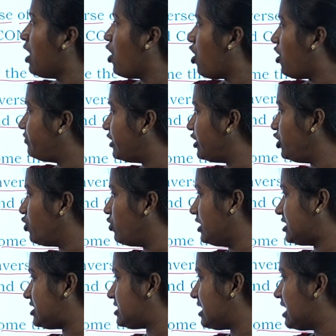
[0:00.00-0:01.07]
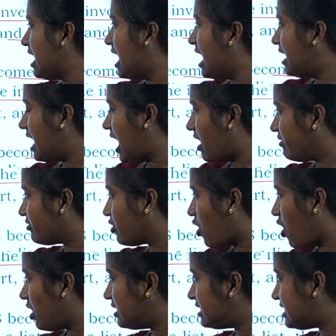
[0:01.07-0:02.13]
of the new list. Now
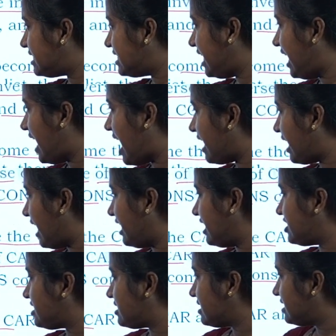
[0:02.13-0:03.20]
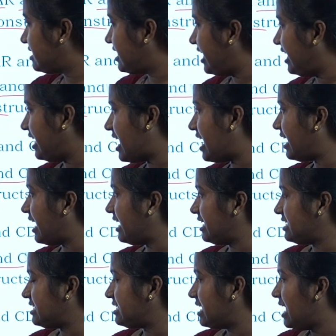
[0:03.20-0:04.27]
cons CAR a list, CDR a
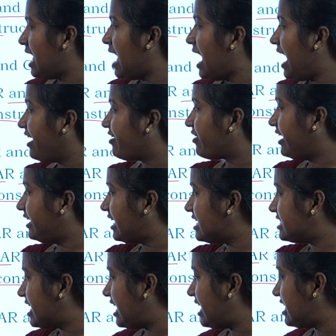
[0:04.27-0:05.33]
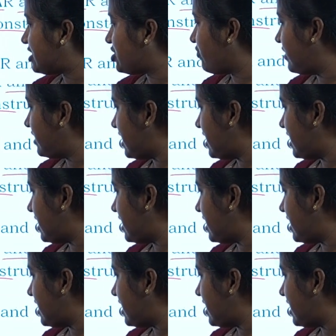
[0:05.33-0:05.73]
list, it returns a list with